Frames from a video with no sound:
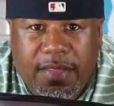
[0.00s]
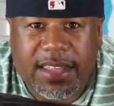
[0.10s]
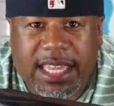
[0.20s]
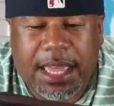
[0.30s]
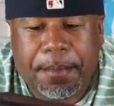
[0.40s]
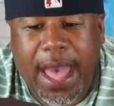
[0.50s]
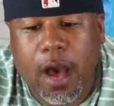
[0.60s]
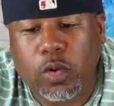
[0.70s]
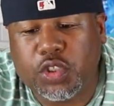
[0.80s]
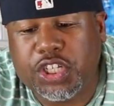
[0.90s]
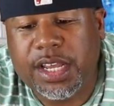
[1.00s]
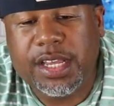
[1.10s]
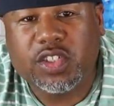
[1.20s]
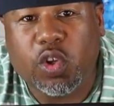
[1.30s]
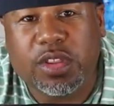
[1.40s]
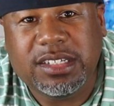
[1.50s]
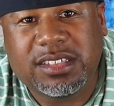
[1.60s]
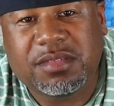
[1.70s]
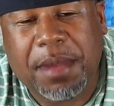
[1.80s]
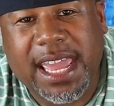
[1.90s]
the kit pouch. So this
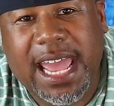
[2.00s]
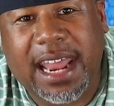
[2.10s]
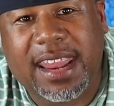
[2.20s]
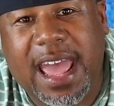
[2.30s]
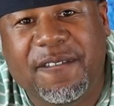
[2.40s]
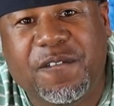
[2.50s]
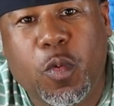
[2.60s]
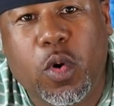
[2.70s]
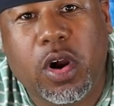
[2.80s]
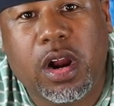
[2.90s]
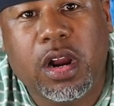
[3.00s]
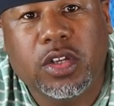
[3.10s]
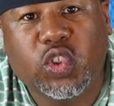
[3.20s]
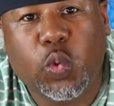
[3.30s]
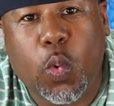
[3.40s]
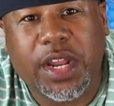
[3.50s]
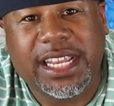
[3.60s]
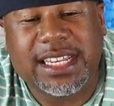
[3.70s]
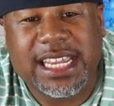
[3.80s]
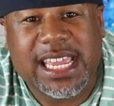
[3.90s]
is made out of that four
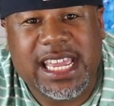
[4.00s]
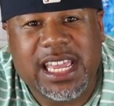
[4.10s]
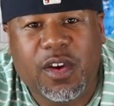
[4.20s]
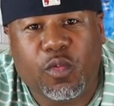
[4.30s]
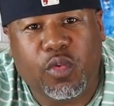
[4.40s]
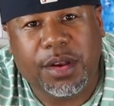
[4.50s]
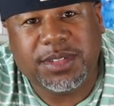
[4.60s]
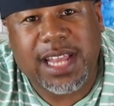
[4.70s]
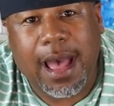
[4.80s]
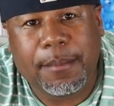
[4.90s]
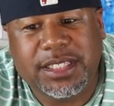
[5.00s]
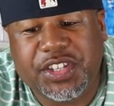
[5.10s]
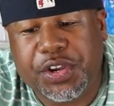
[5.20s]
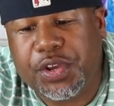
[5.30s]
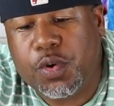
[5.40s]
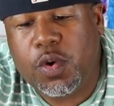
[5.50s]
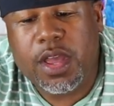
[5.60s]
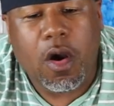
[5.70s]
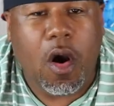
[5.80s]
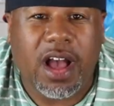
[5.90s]
twenty D ripstop material.
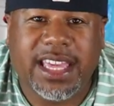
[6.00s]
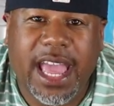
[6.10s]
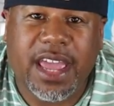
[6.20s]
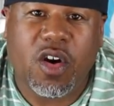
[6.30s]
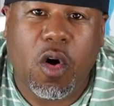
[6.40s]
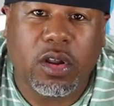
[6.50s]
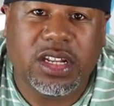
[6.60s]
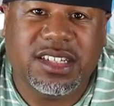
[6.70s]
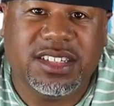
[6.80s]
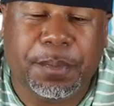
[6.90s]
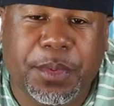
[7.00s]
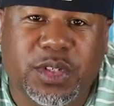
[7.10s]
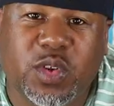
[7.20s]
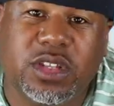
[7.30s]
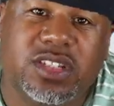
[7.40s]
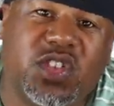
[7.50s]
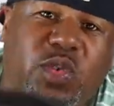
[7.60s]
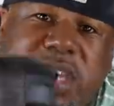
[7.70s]
Again, all of the zippers on this little